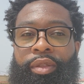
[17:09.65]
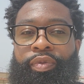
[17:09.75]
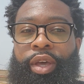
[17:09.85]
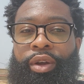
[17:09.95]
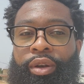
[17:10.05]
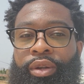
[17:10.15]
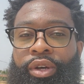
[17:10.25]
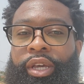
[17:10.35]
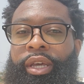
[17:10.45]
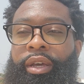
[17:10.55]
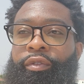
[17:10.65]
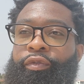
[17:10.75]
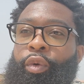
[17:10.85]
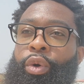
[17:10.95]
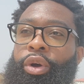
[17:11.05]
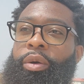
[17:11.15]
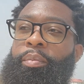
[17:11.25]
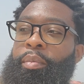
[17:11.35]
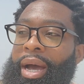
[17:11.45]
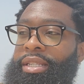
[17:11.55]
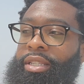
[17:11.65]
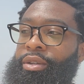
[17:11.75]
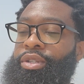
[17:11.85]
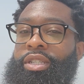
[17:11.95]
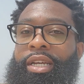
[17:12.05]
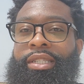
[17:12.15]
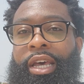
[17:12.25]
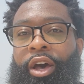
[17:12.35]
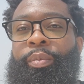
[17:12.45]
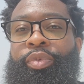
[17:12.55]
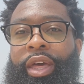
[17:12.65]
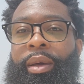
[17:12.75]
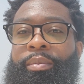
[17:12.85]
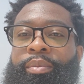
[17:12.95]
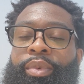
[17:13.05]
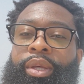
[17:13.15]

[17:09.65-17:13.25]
They're looking for my skill set to help them